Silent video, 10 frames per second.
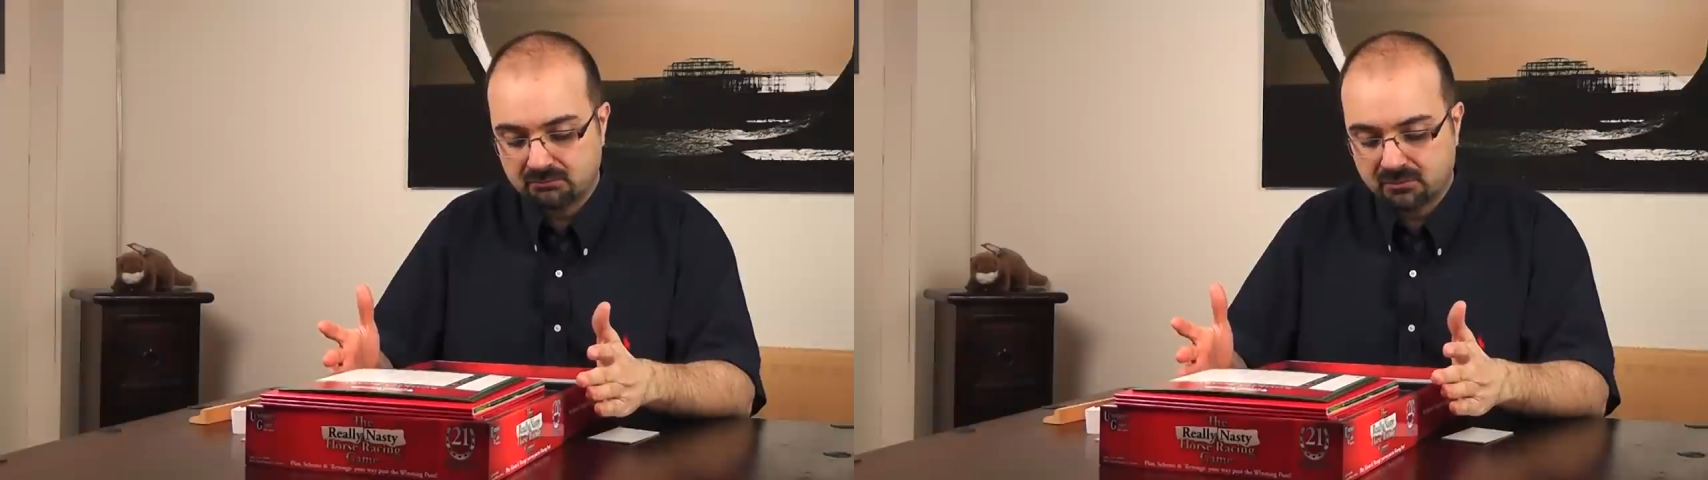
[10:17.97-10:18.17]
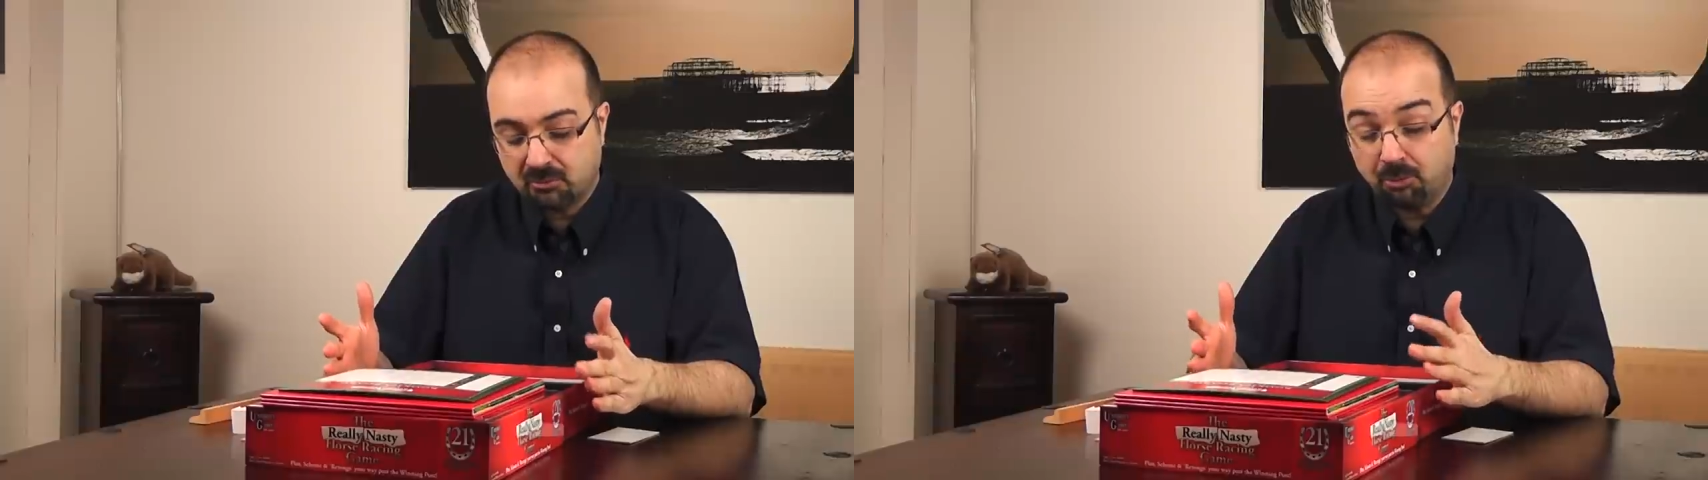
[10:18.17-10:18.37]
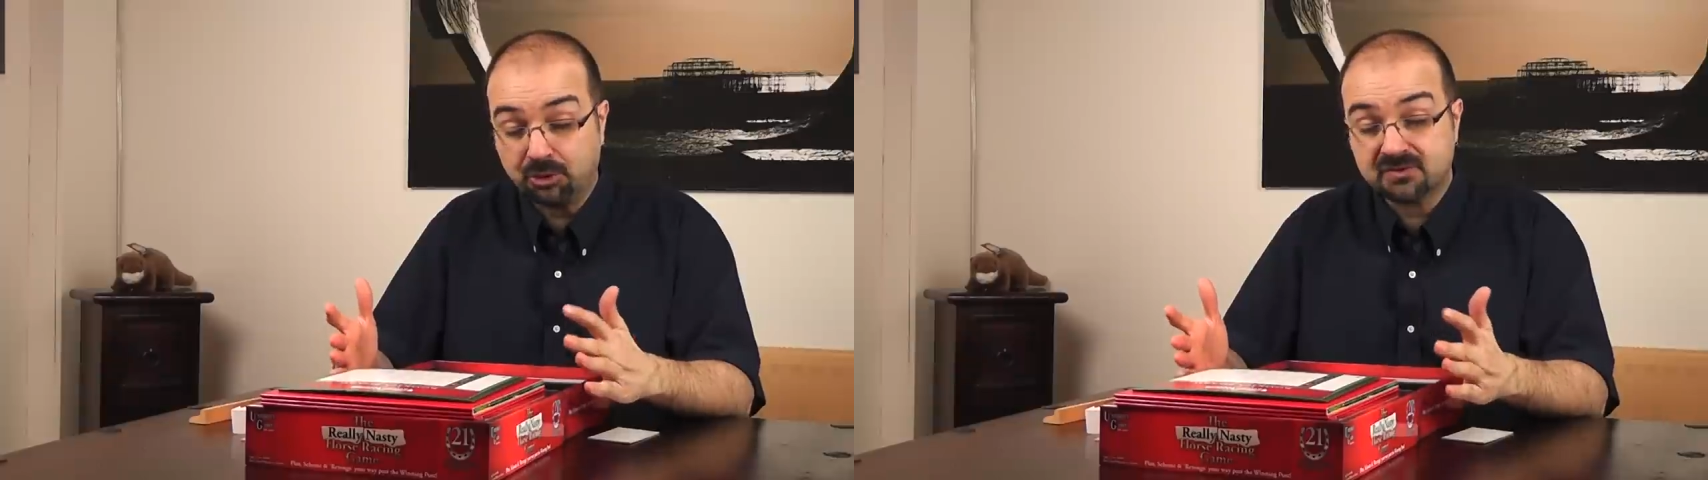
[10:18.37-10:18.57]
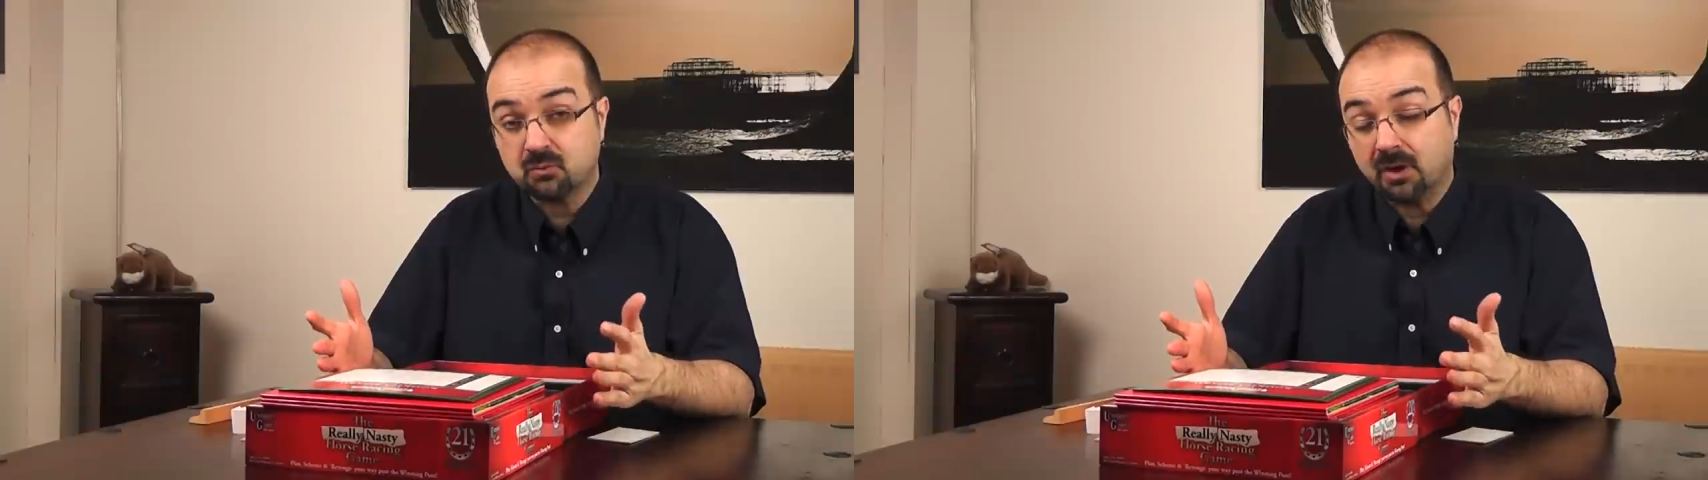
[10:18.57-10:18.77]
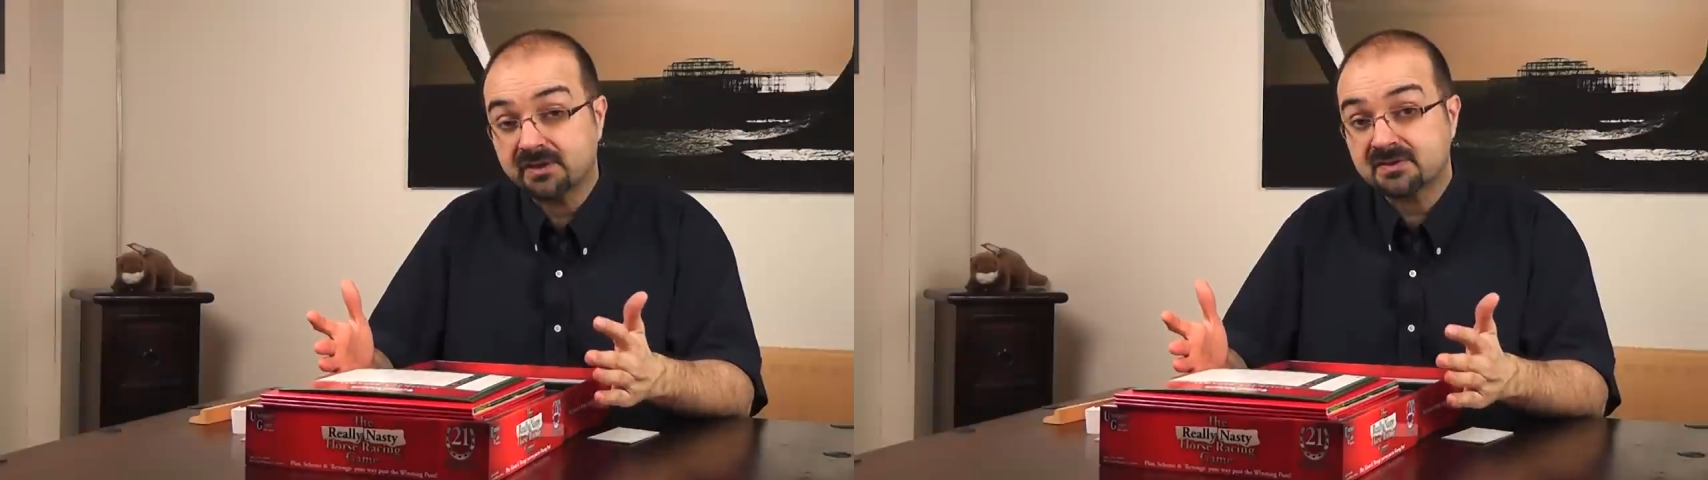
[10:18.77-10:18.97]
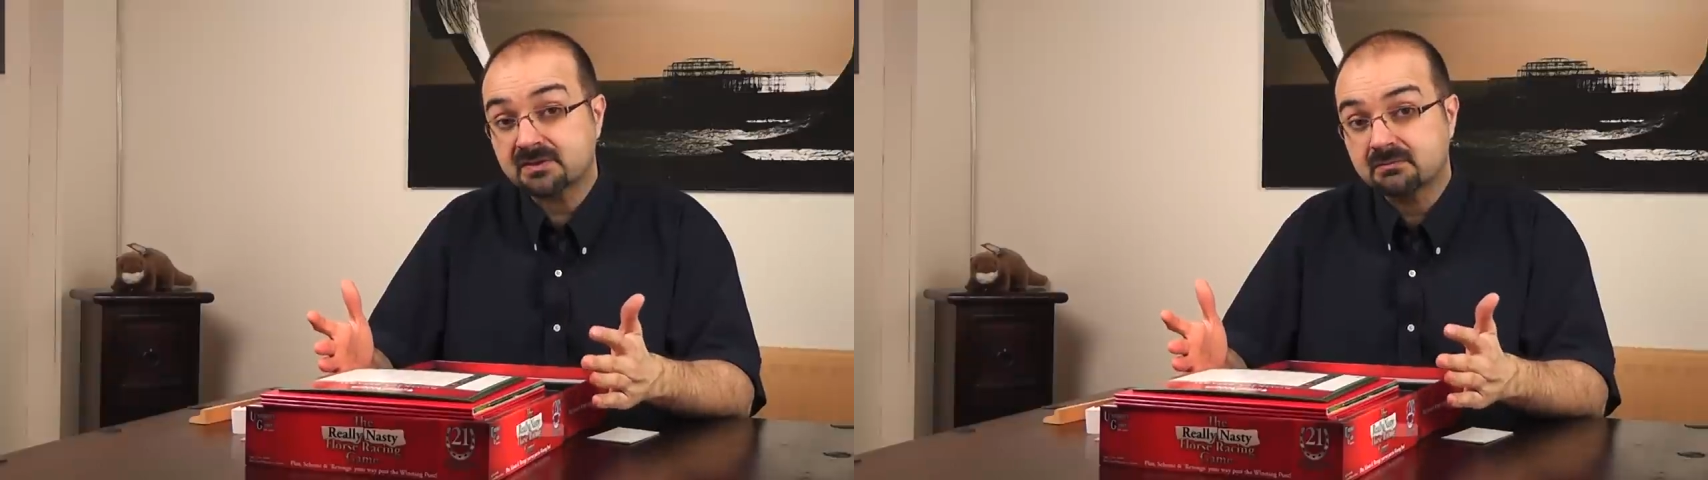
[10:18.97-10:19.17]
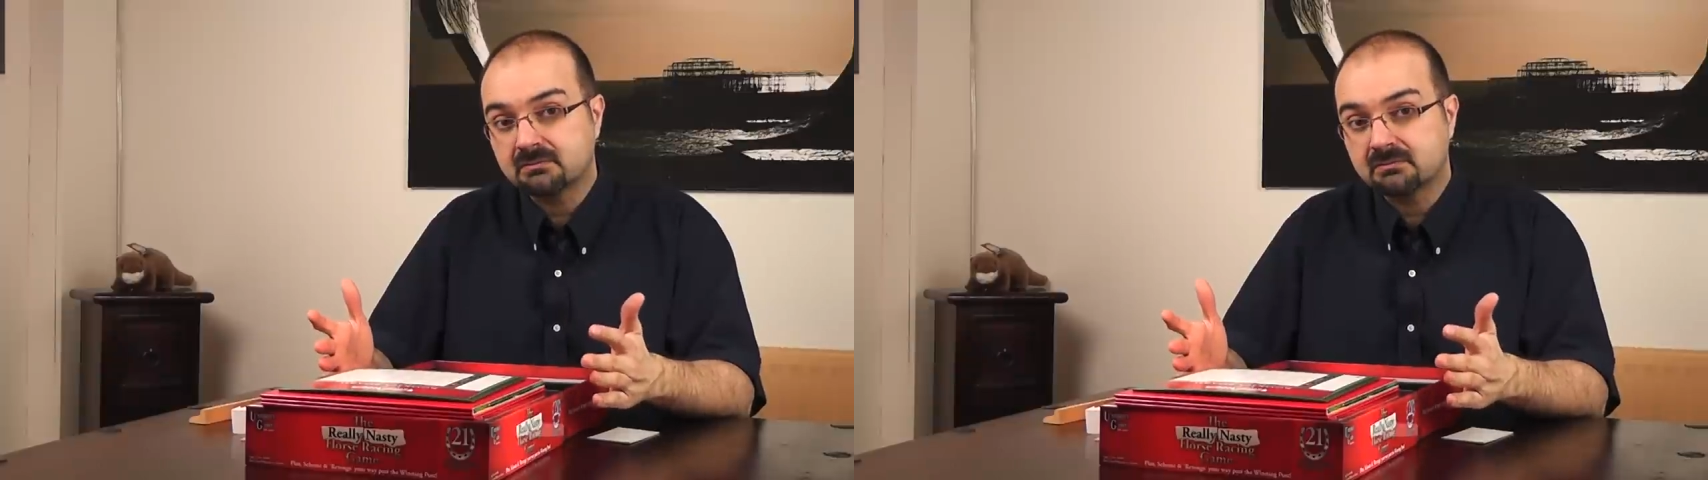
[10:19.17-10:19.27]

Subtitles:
components-wise,